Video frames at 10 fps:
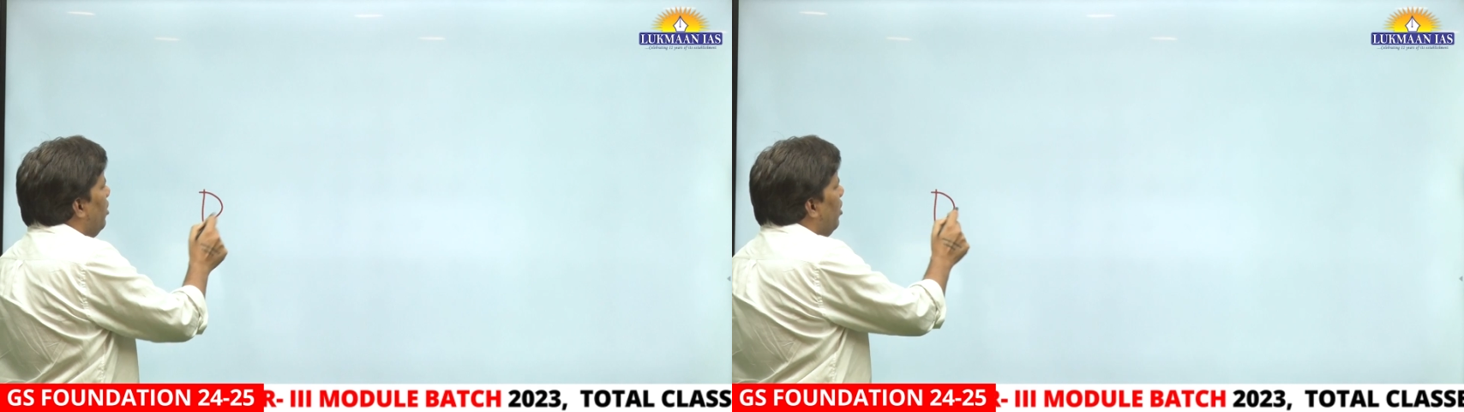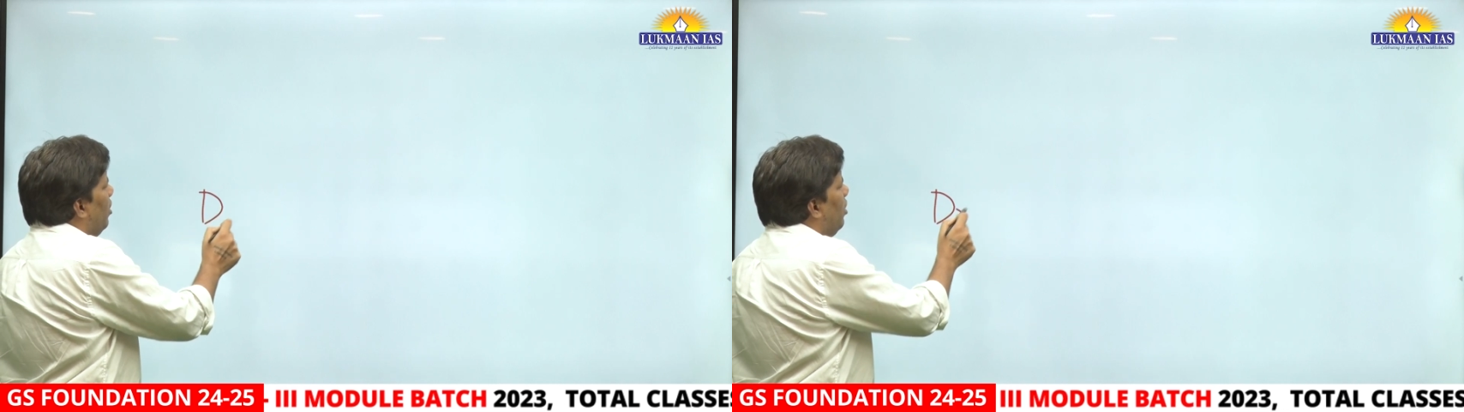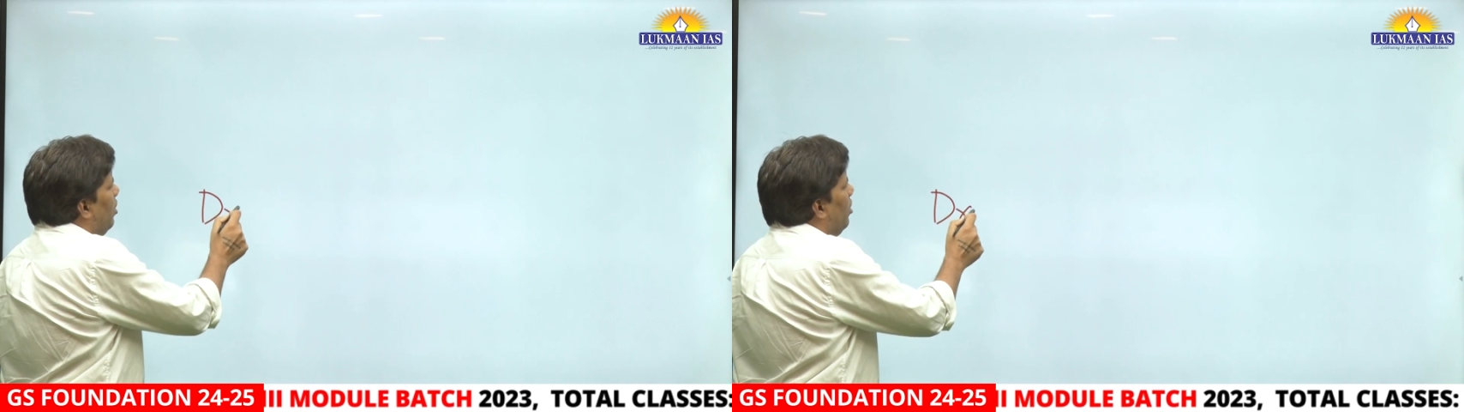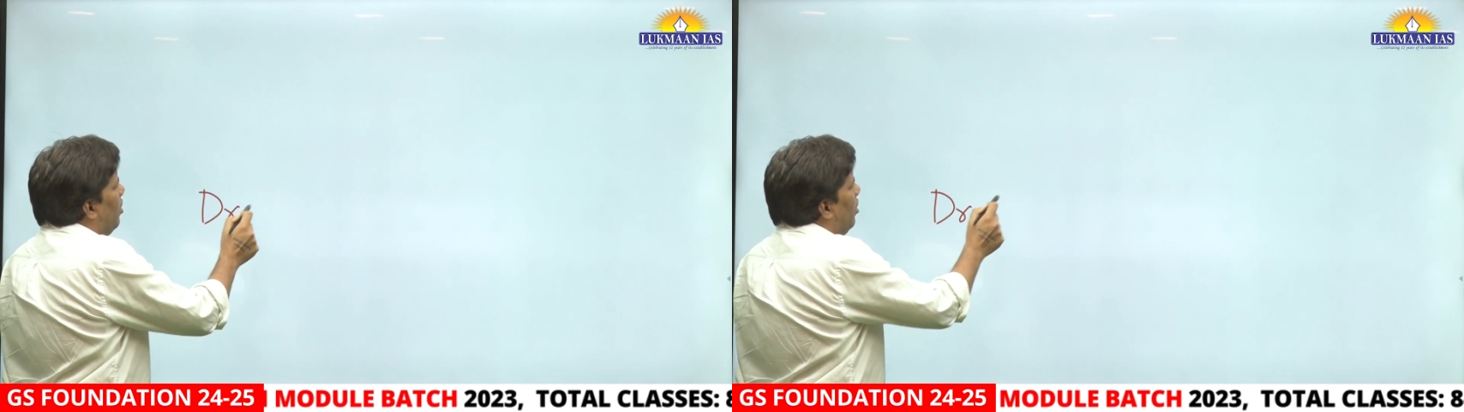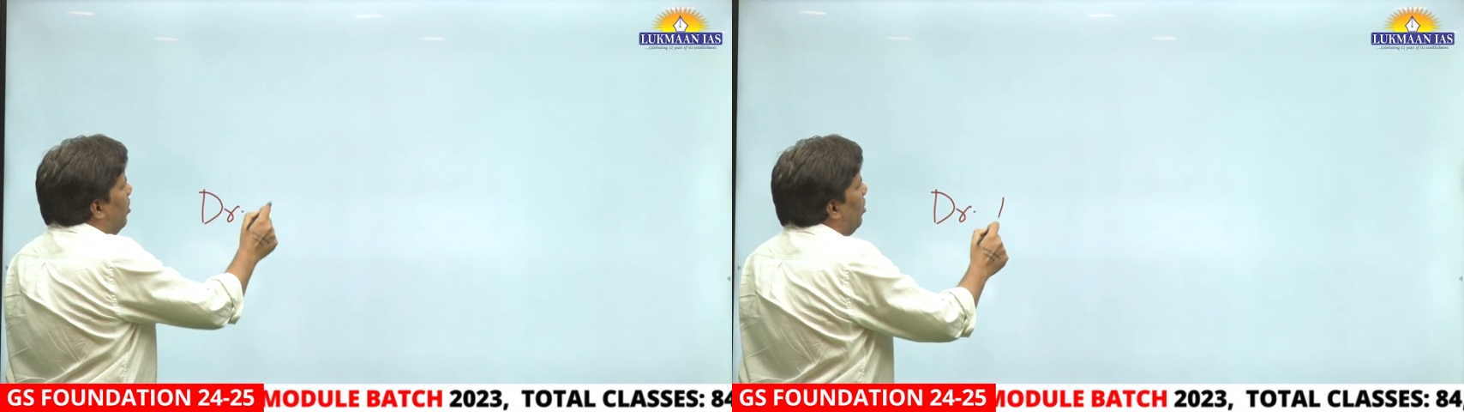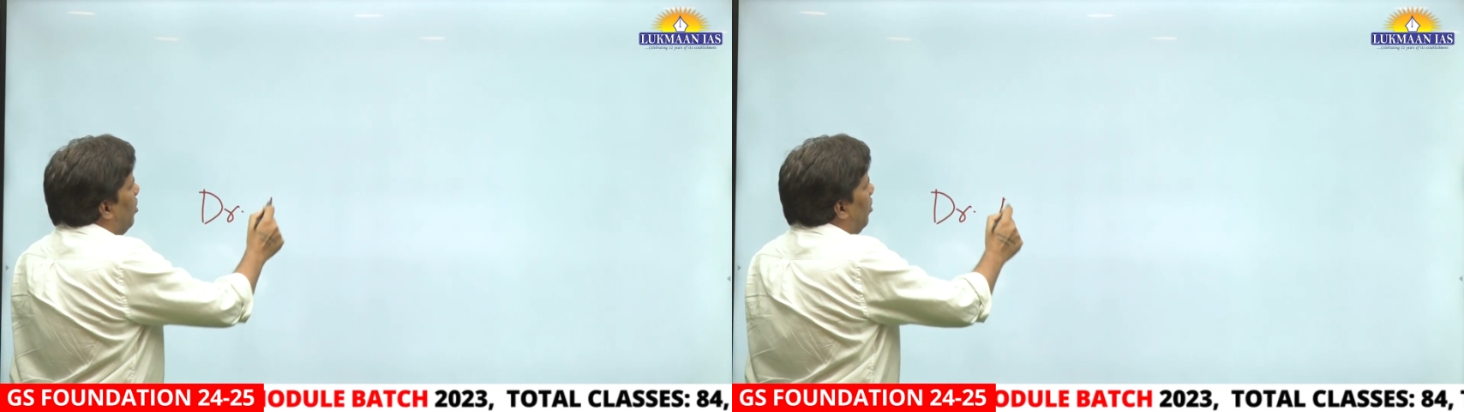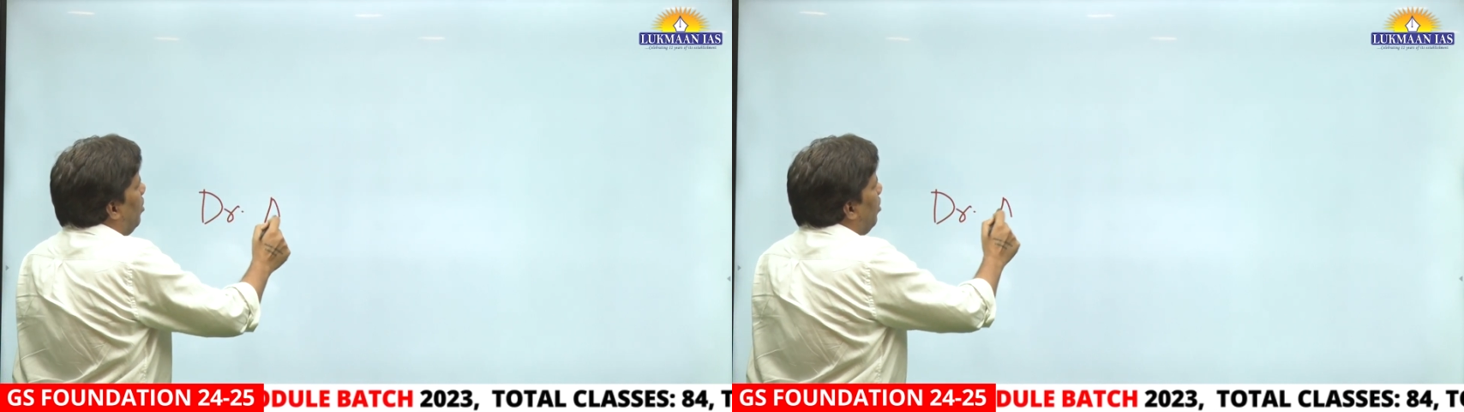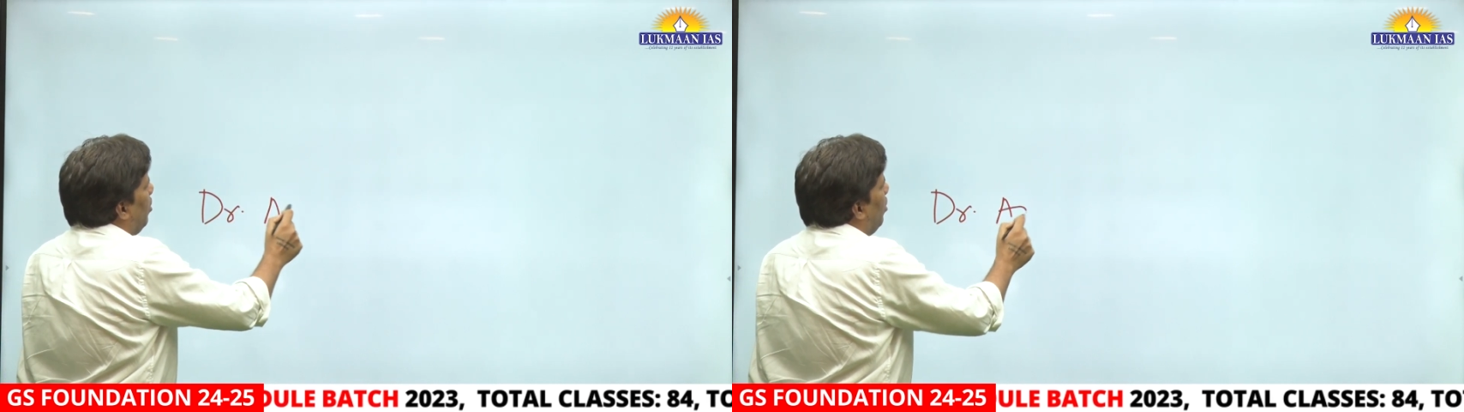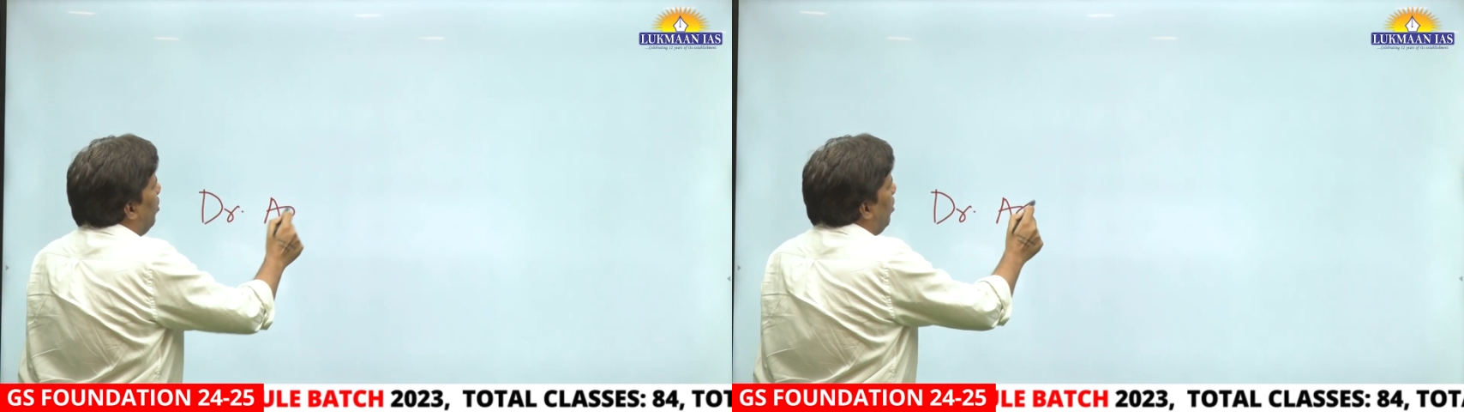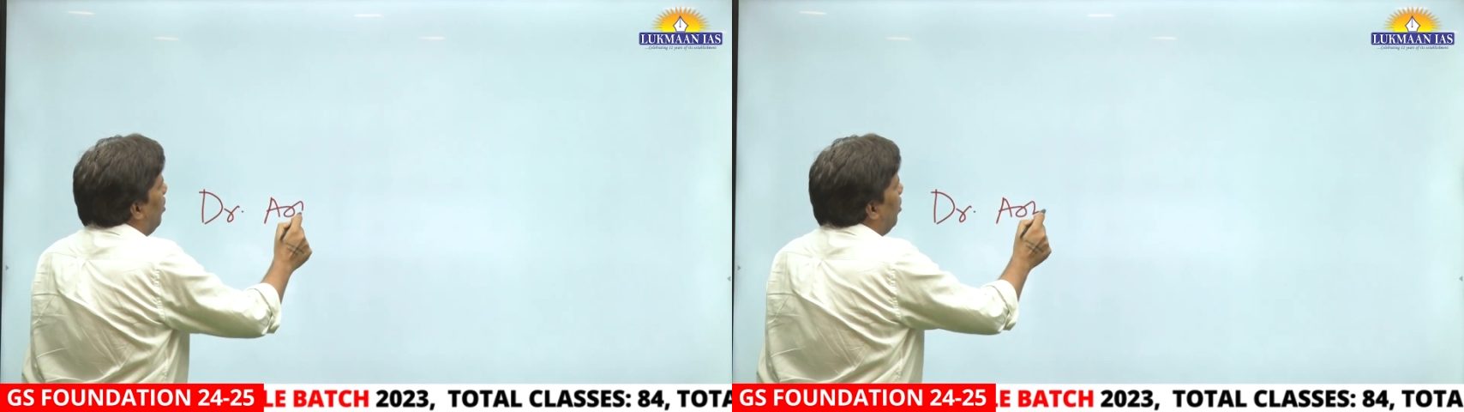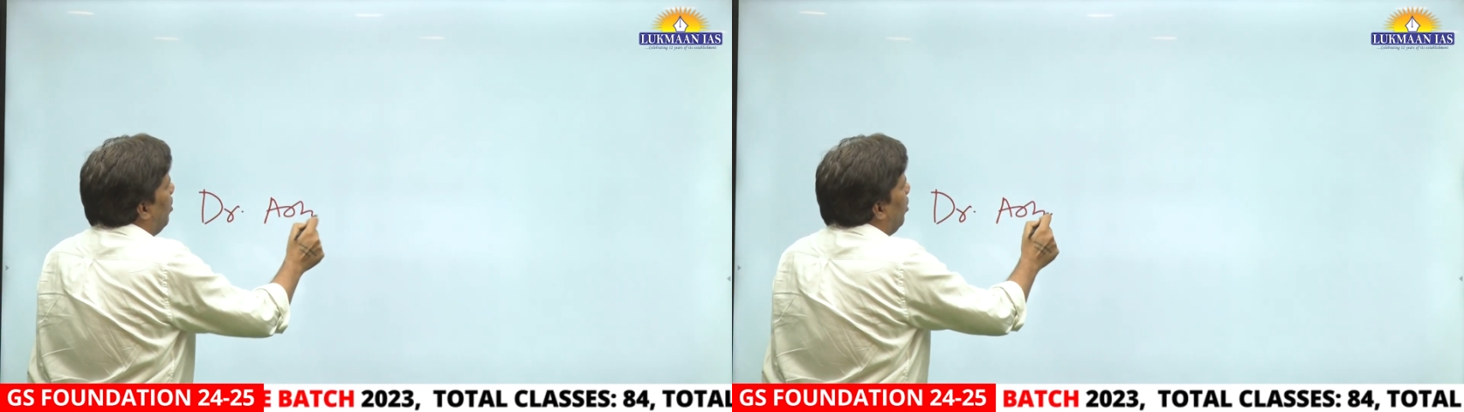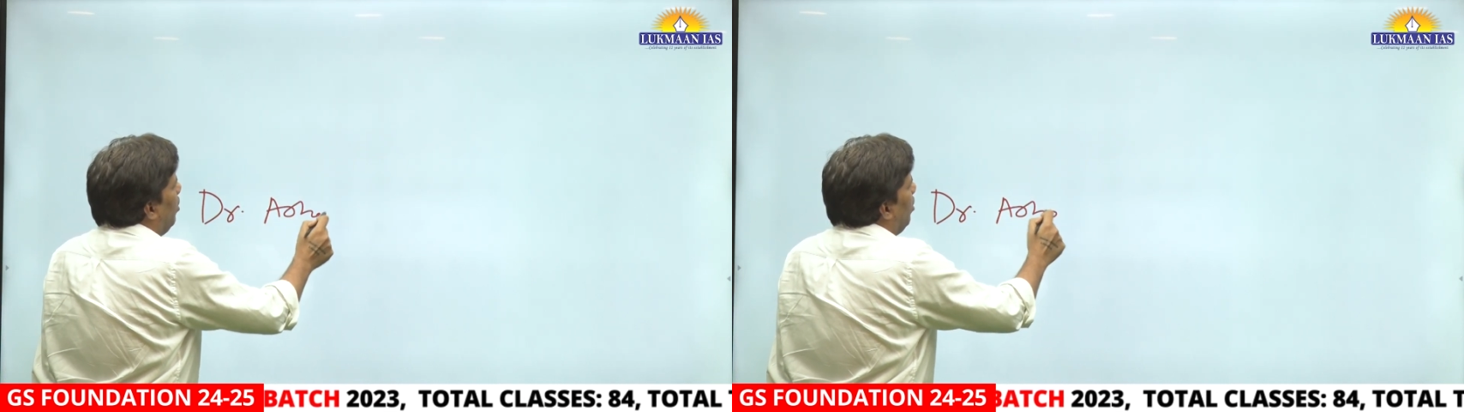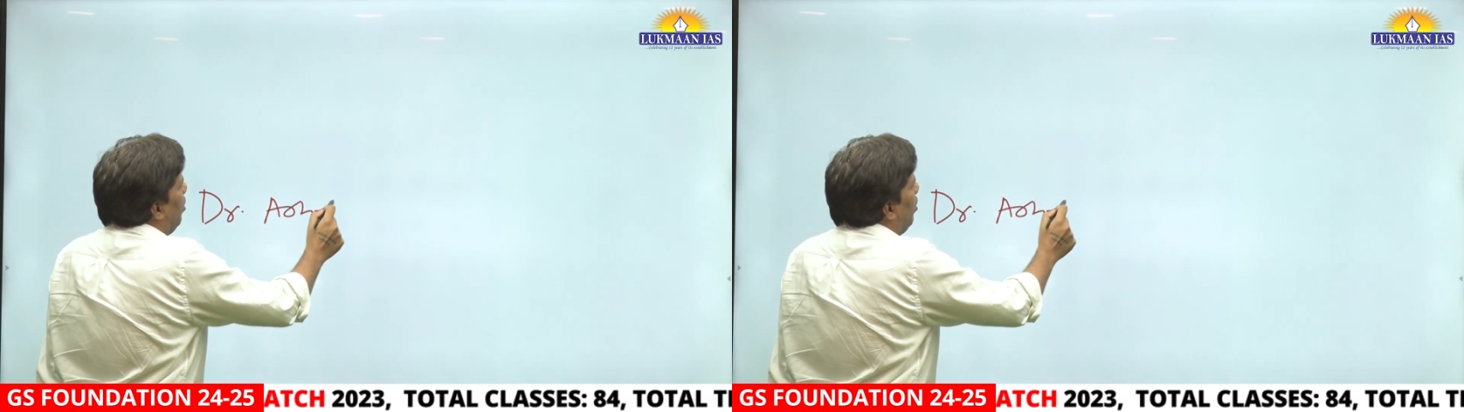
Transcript: Nobody speaks.